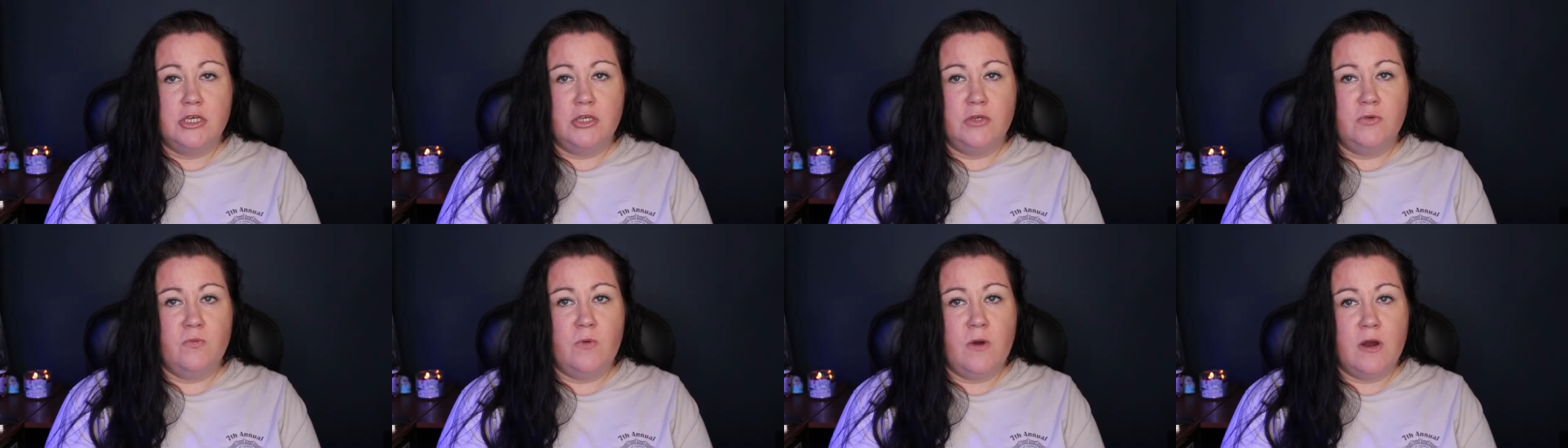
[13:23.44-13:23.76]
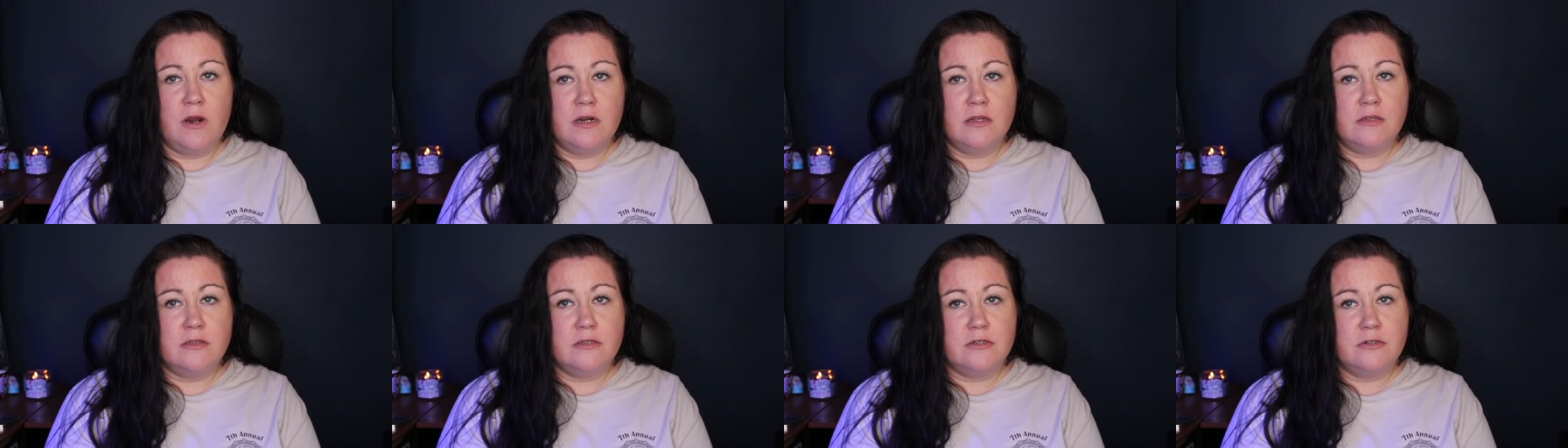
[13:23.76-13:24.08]
You
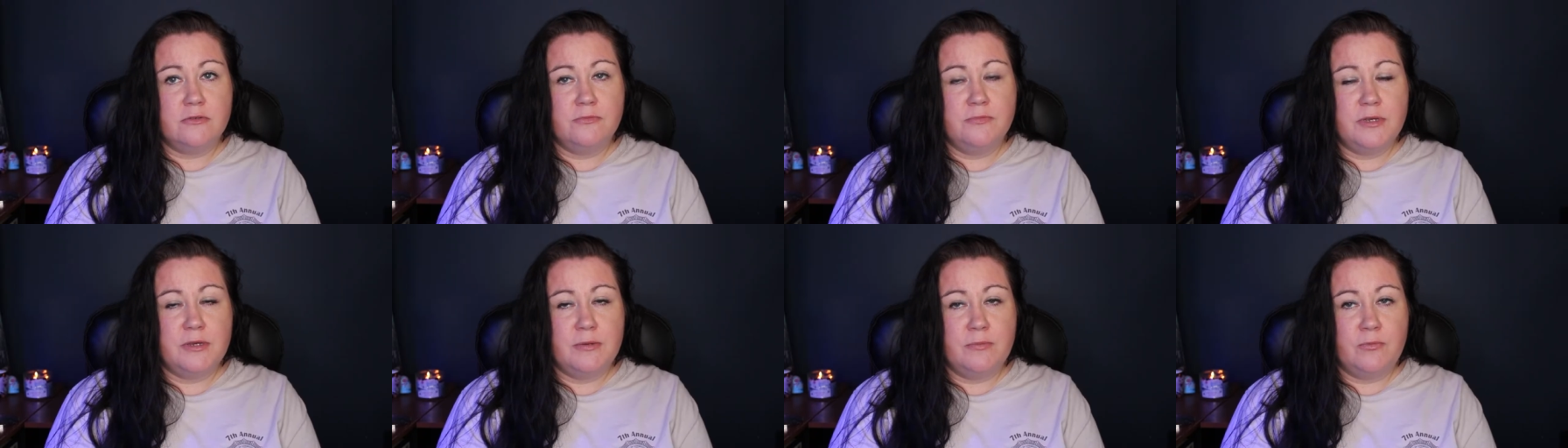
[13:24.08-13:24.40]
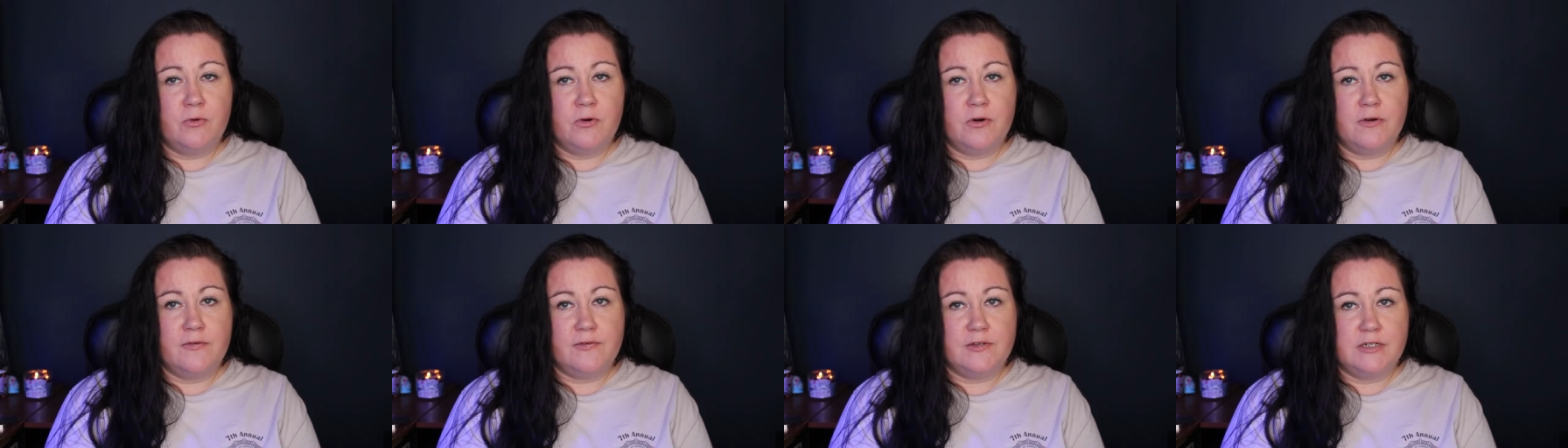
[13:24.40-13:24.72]
want a little bit
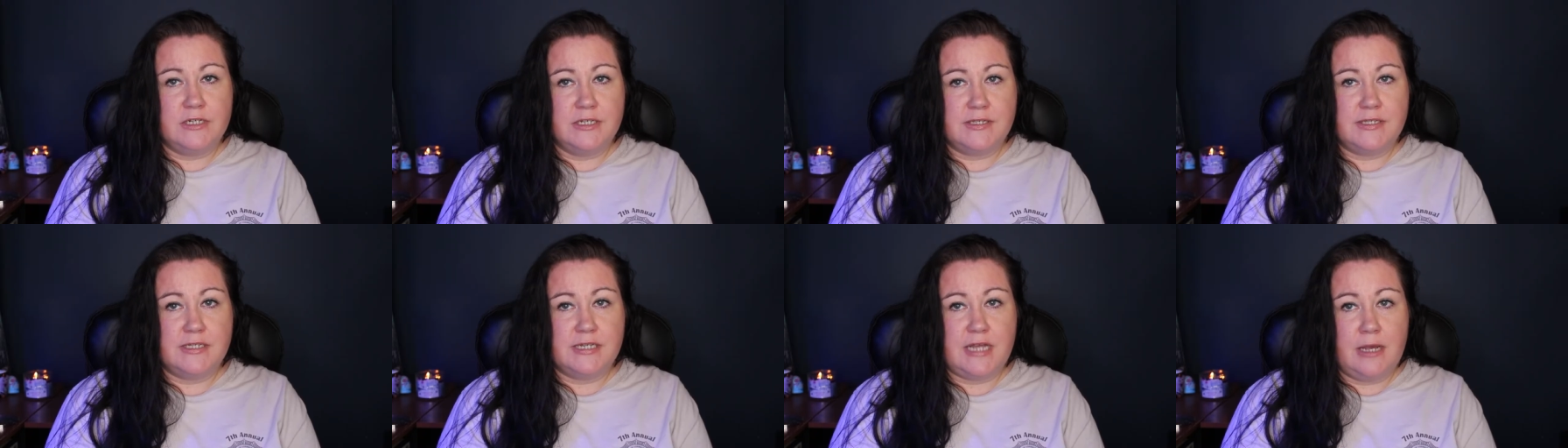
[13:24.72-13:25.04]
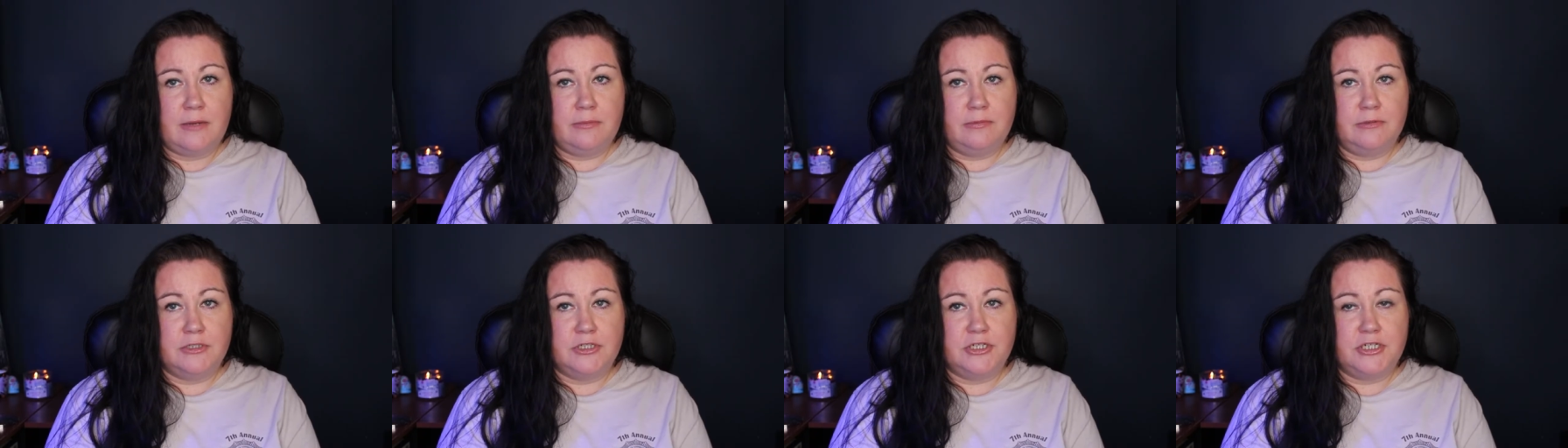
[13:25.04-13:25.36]
more of an
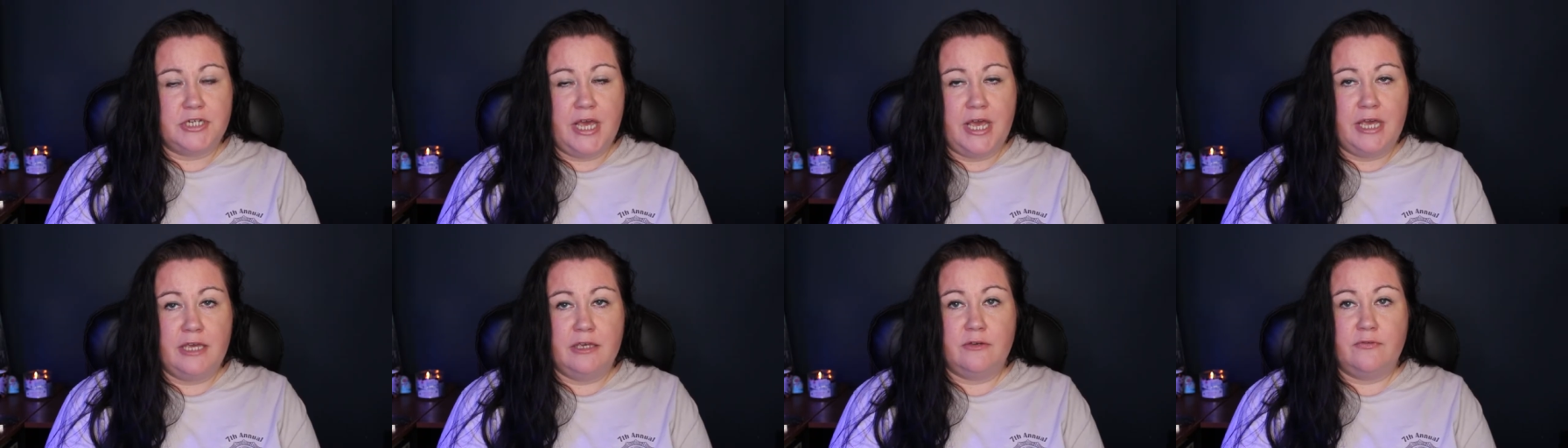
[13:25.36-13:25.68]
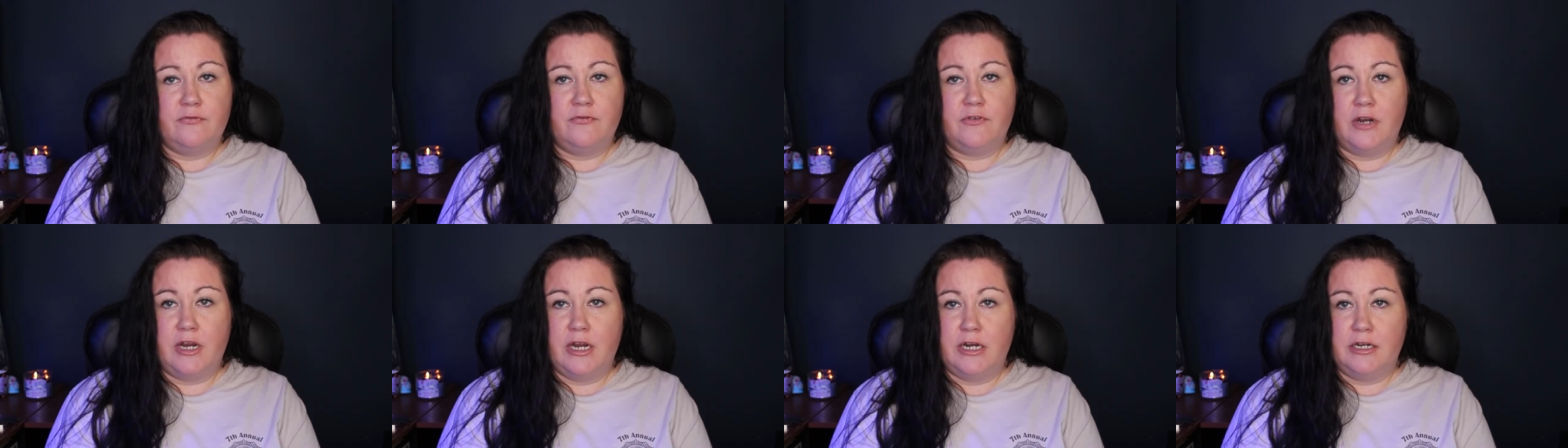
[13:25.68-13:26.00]
established
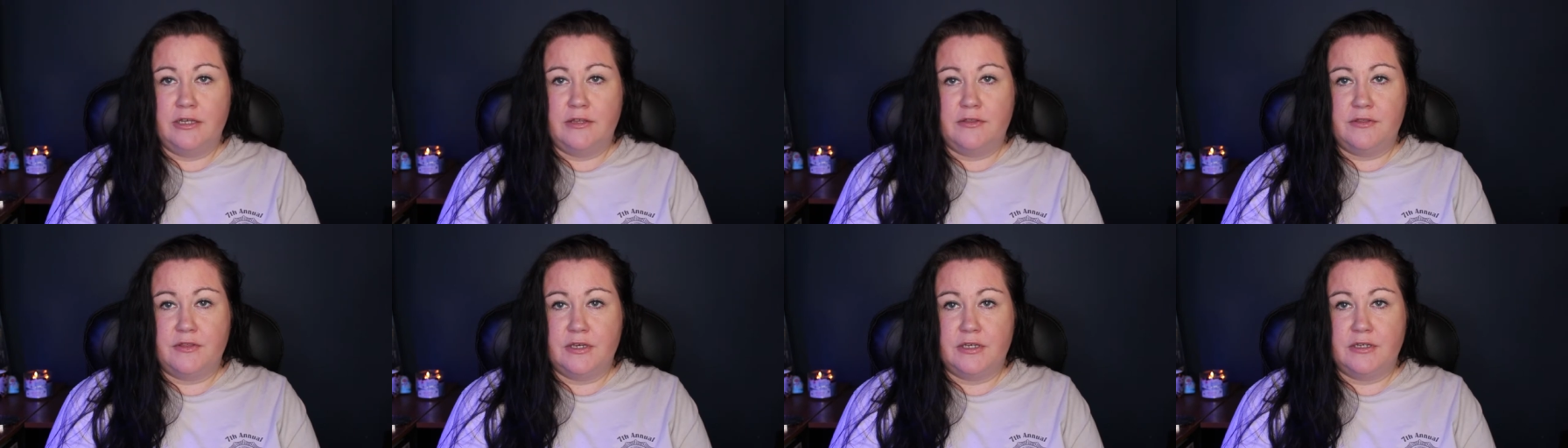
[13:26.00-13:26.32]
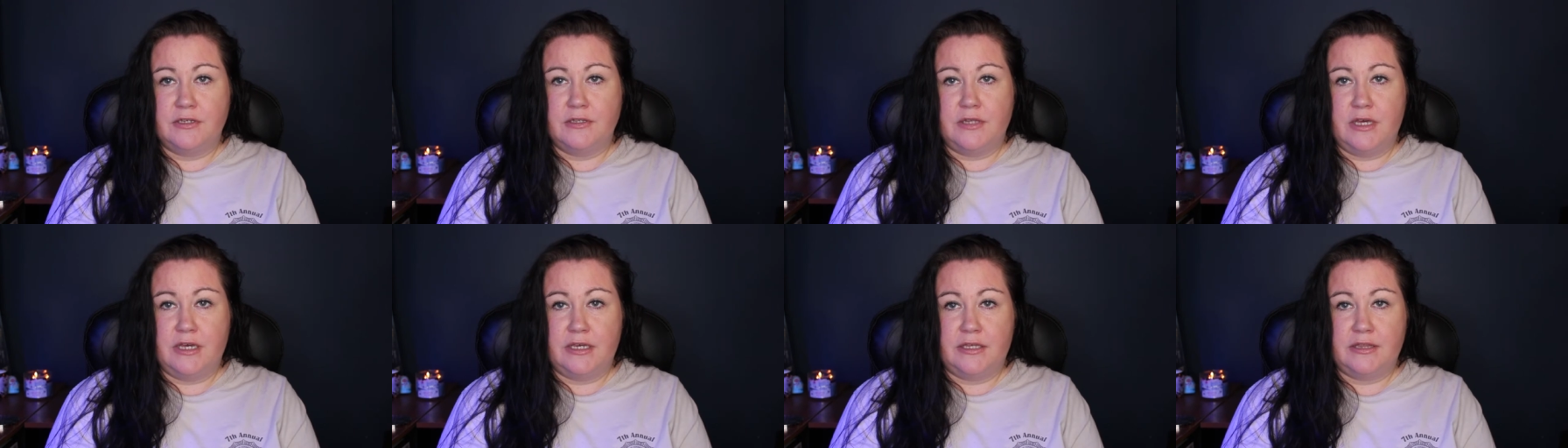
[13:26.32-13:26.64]
tank for
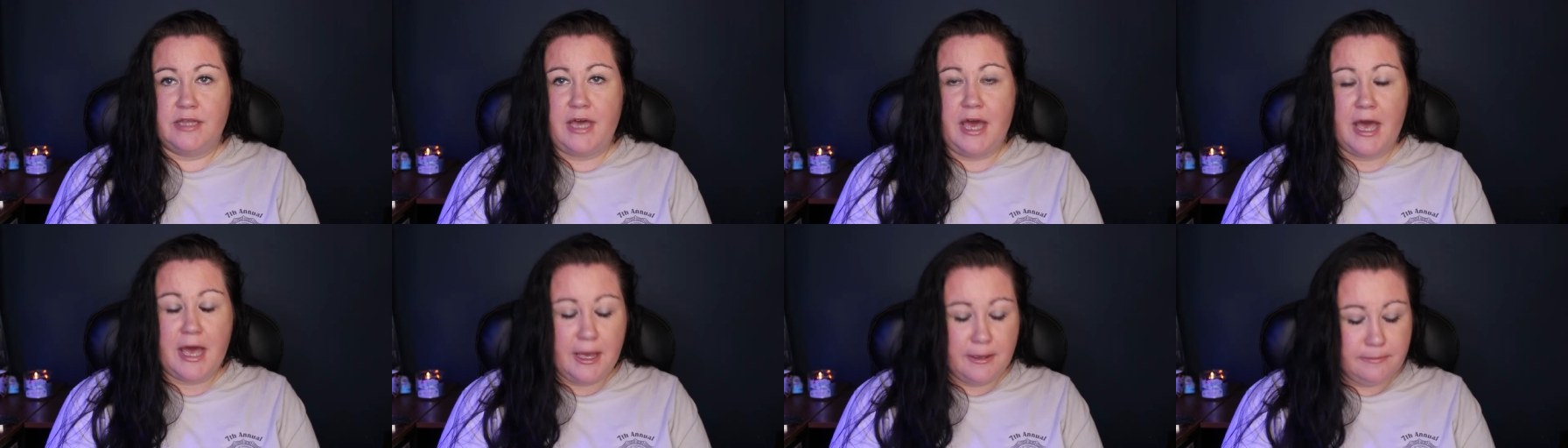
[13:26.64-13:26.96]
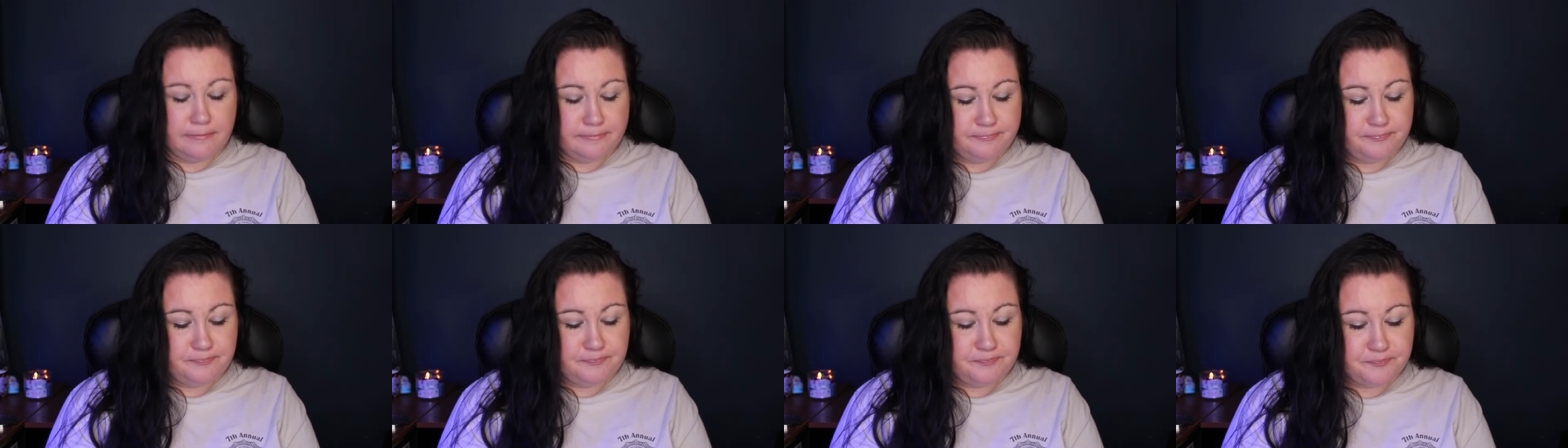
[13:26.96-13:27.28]
anything like
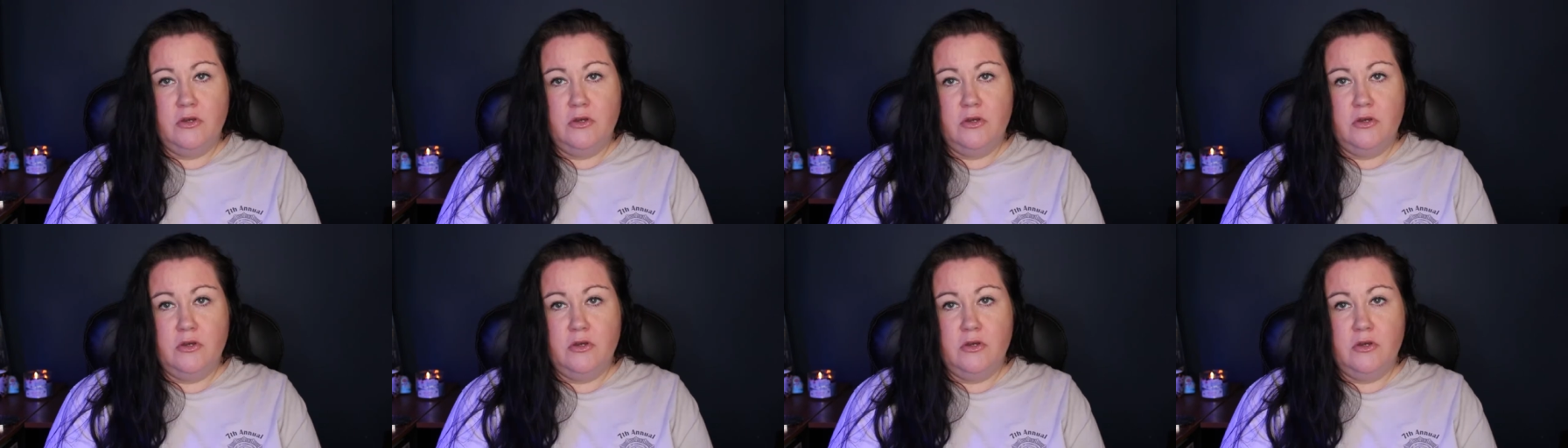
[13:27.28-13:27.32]
that.